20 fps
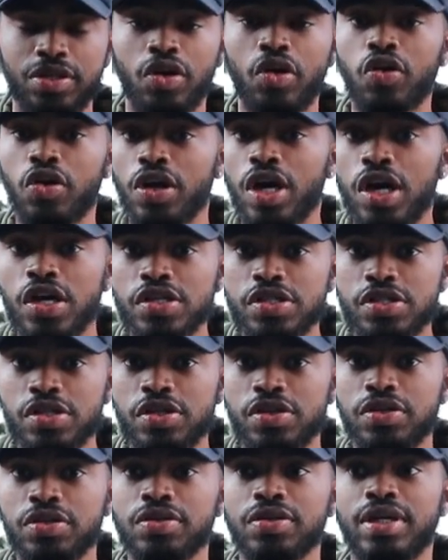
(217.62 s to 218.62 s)
Or
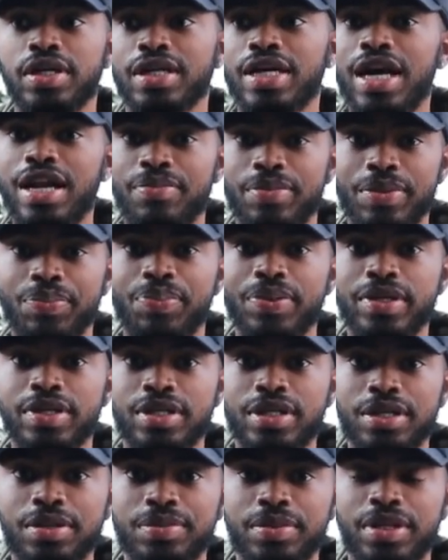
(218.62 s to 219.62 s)
also, it got to be put
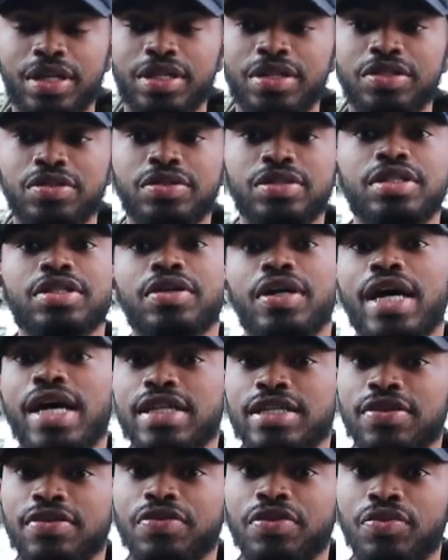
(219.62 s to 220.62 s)
up and you still
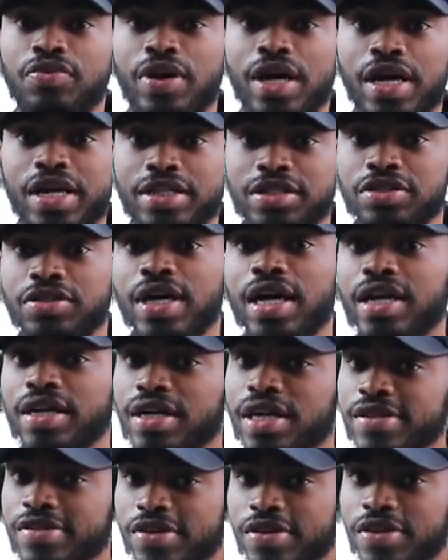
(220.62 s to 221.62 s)
asking for rides. You got a
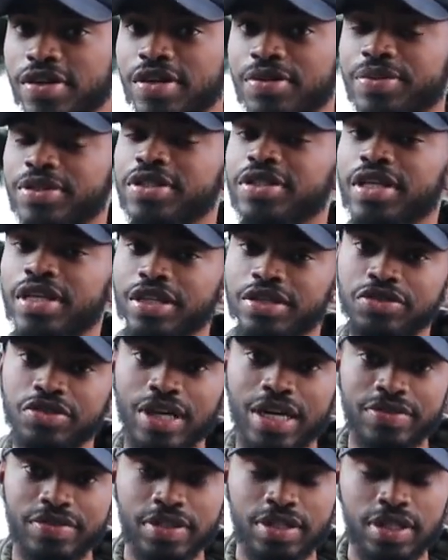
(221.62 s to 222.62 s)
nice car, but you can't
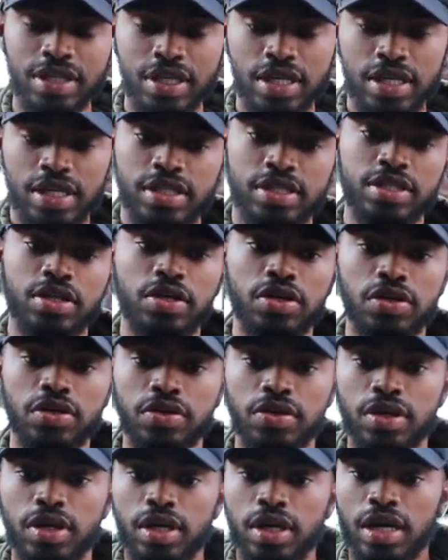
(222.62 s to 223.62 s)
drive it.
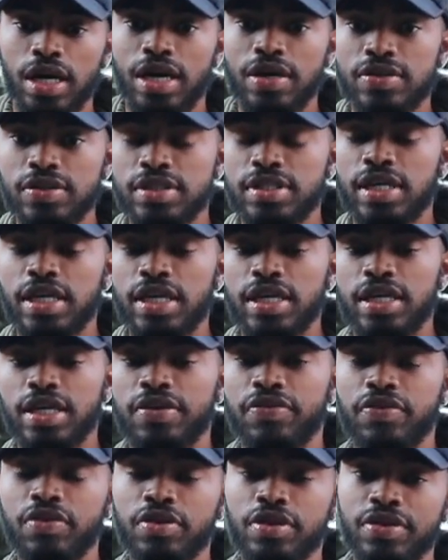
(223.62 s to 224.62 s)
So I would say
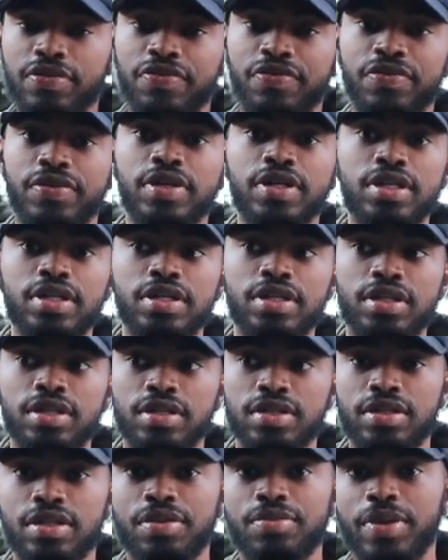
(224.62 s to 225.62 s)
if you can
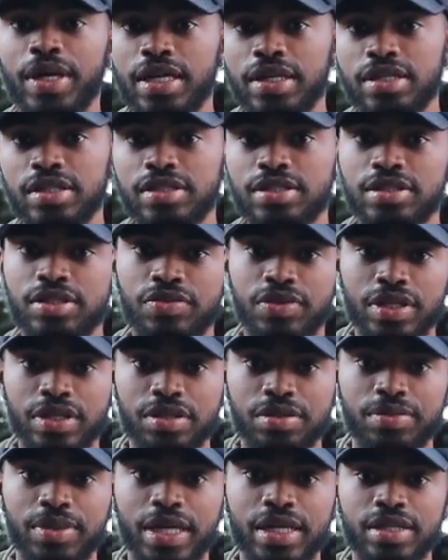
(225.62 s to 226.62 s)
fund the maintenance, the
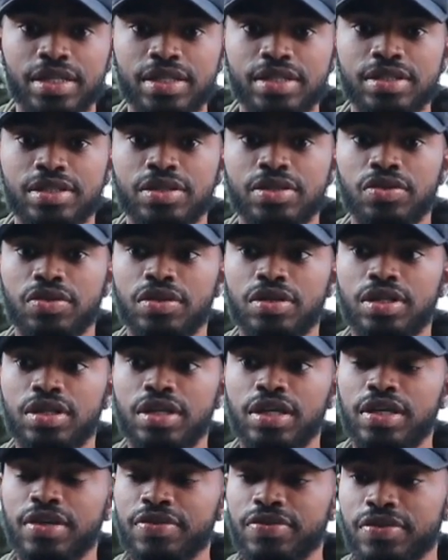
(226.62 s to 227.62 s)
regular maintenance, or
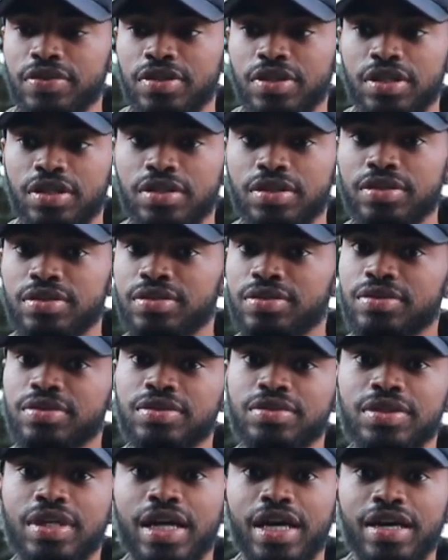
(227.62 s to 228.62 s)
if
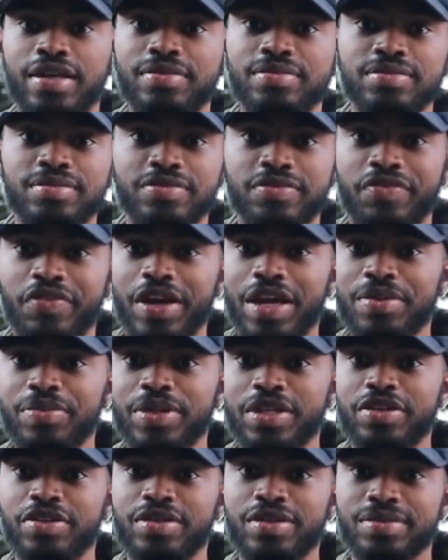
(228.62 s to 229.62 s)
you got
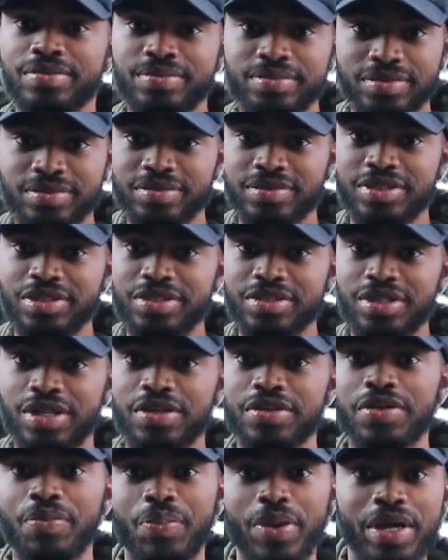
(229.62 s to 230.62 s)
family or your
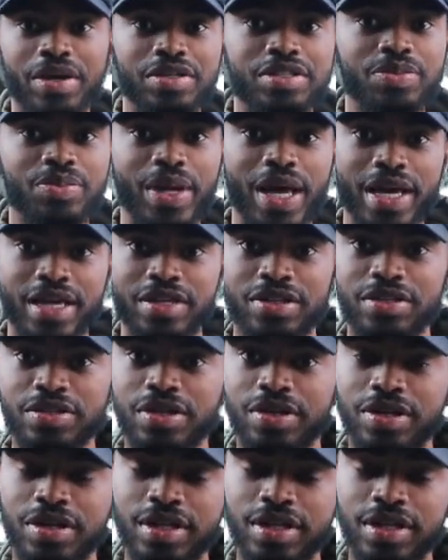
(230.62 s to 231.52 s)
parents backing you